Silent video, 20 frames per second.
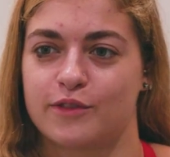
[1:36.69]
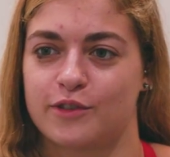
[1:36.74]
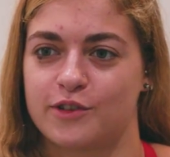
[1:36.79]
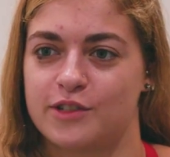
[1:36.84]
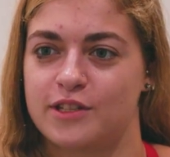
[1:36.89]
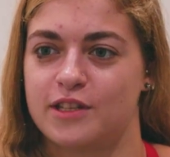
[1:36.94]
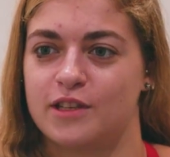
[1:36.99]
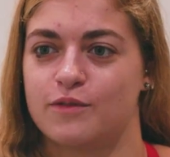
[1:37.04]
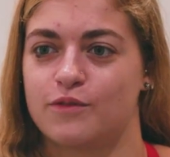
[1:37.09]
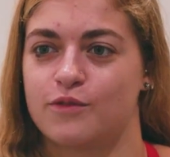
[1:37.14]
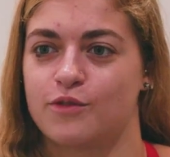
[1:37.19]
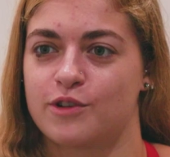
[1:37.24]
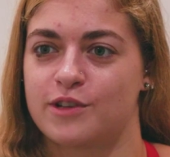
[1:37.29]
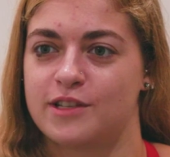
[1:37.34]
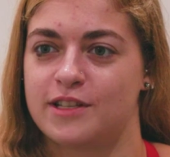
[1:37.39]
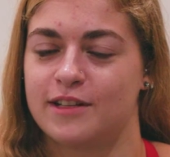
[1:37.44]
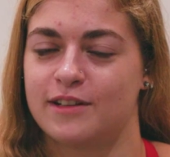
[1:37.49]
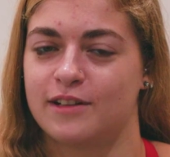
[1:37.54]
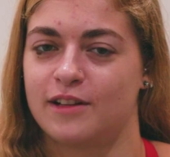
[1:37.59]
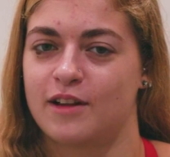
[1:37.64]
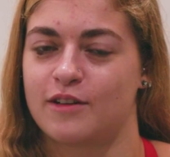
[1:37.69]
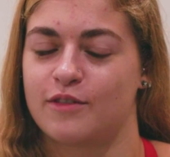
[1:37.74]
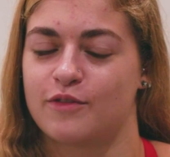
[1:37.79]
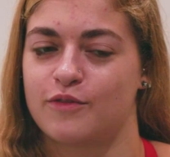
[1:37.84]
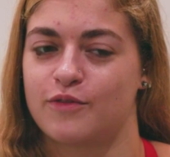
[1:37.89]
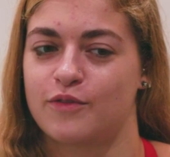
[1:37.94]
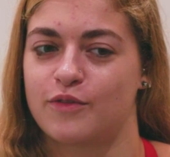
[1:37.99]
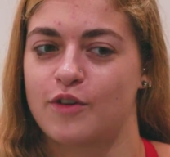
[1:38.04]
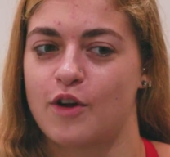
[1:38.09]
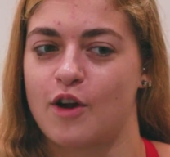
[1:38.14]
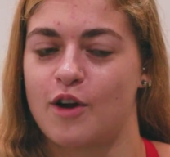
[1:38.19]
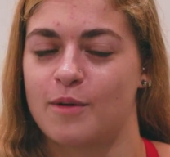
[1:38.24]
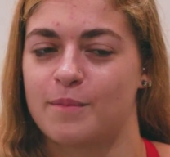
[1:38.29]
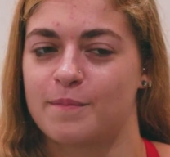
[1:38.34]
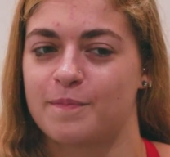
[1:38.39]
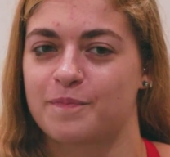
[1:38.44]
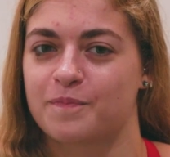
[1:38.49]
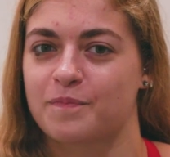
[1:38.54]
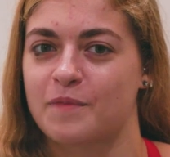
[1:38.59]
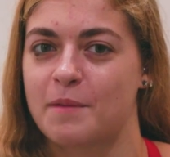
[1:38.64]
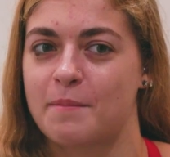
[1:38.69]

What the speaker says: 13, 14, a lot of